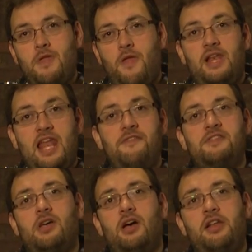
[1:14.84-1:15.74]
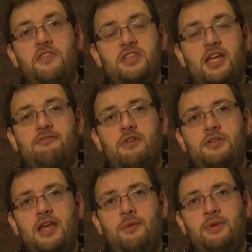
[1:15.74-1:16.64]
On the left side, on the second row
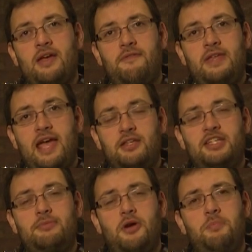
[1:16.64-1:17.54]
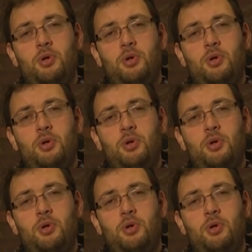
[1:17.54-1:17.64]
down, we have the HDMI